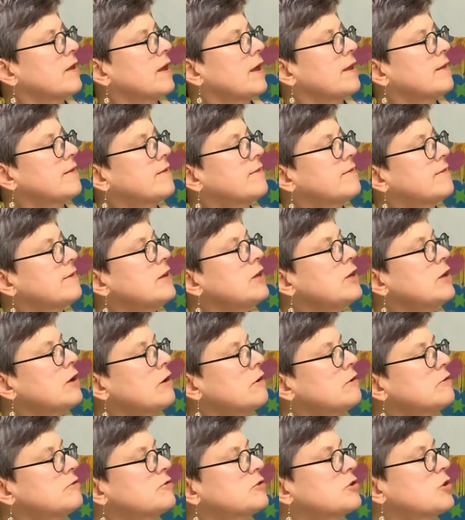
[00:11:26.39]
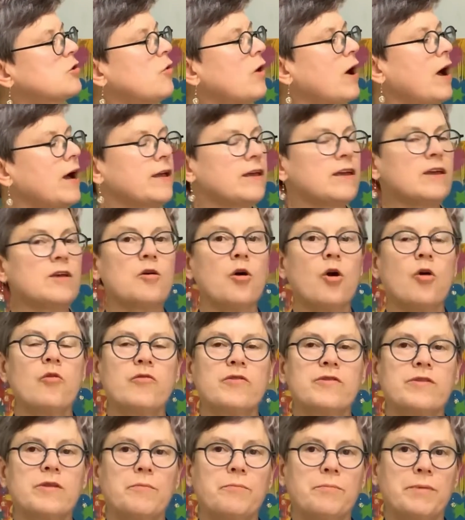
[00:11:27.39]
and seagulls squawking
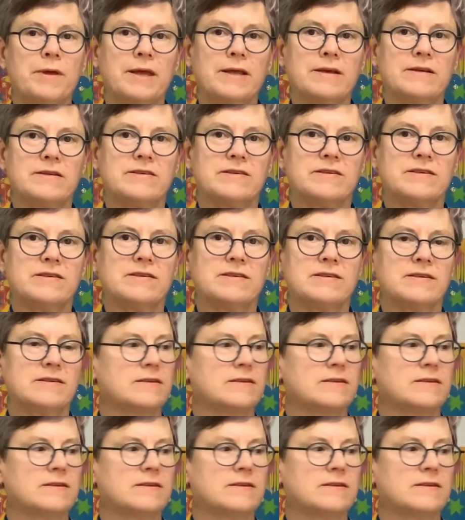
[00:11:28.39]
over the beach.